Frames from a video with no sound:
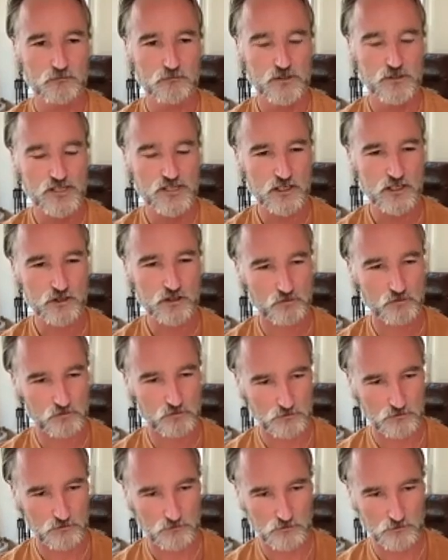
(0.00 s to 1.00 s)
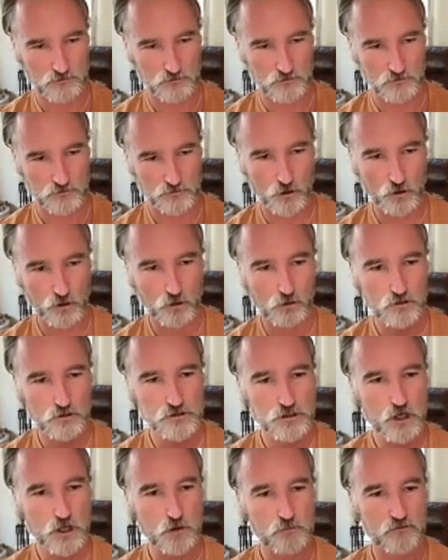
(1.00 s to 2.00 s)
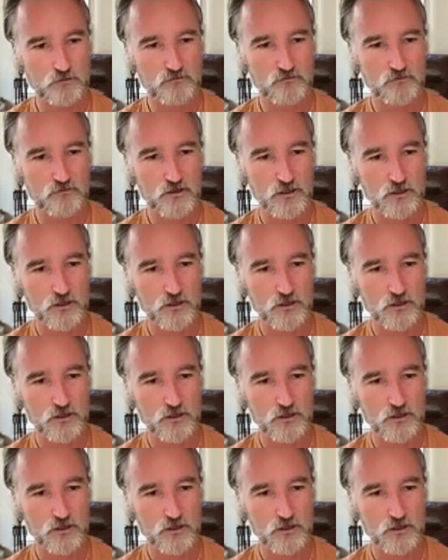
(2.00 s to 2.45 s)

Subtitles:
potential, the whole scope of